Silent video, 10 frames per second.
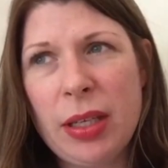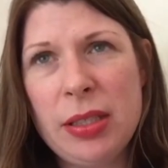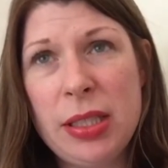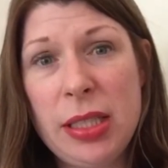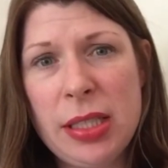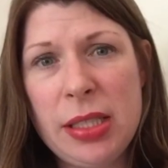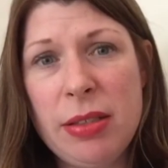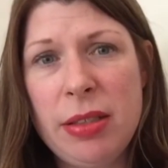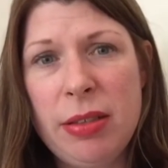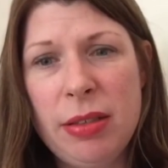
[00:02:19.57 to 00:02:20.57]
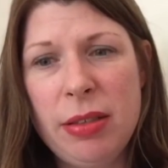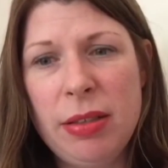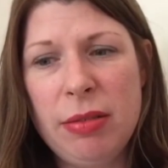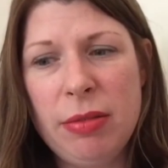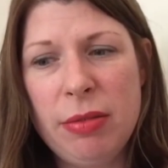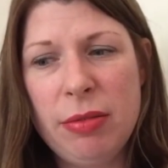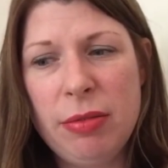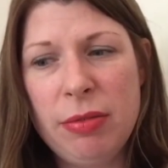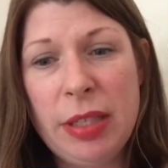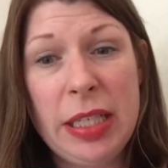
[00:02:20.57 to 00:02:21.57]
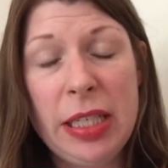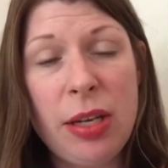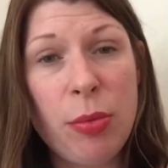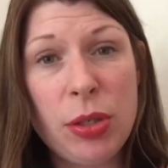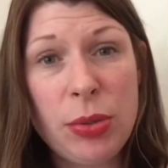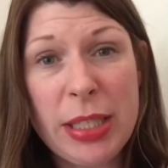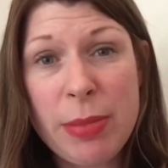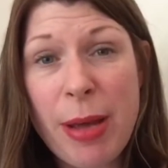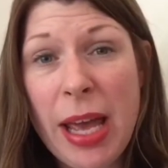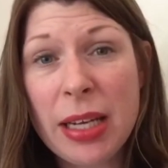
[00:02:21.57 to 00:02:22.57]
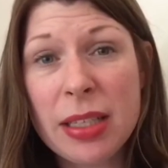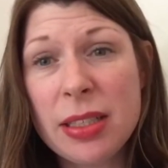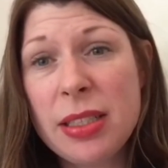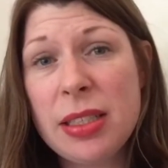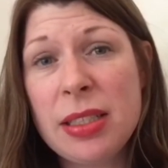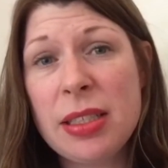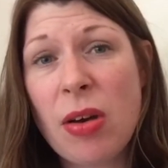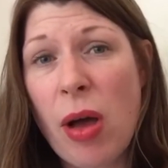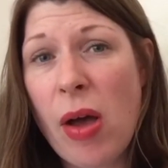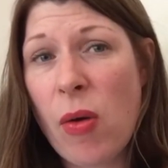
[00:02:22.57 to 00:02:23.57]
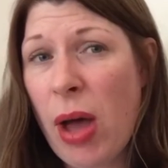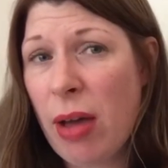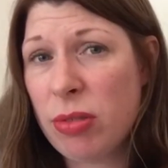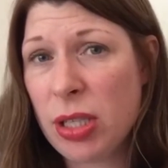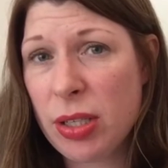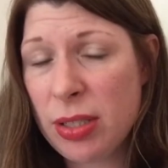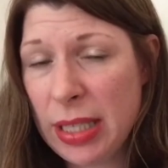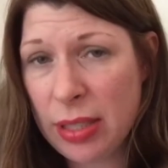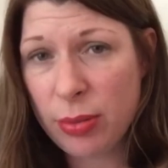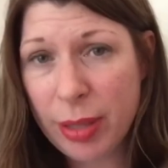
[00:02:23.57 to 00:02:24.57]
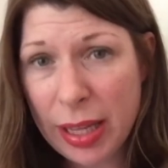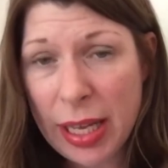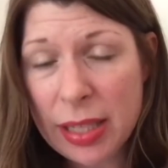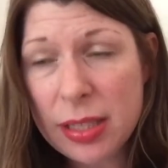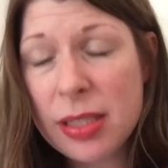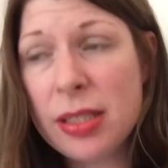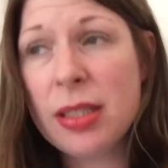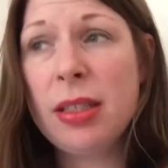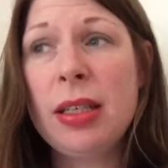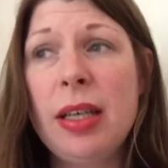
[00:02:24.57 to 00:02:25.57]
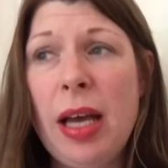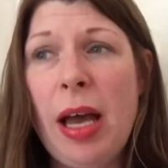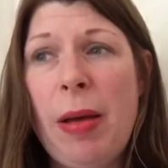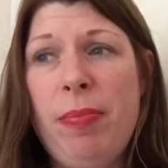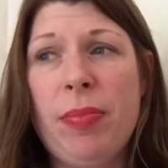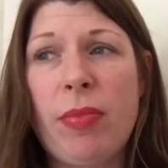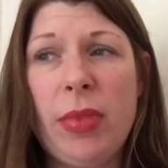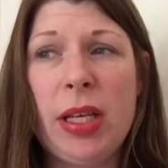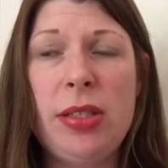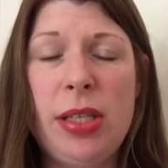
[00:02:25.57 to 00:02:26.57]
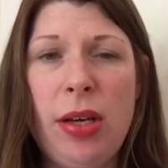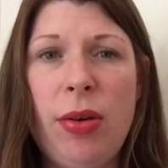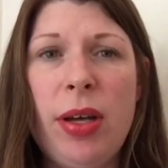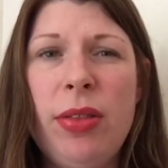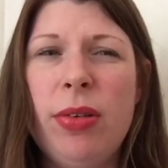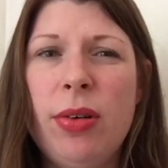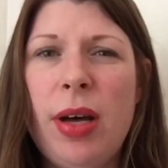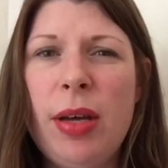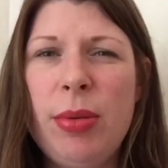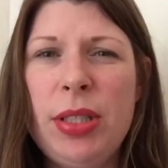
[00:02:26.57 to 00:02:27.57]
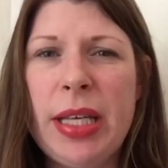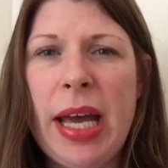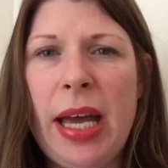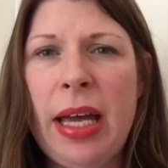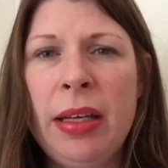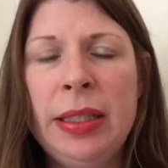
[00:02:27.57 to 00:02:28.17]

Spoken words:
she doesn't really know what to expect or how to deal with it. So I thought I would share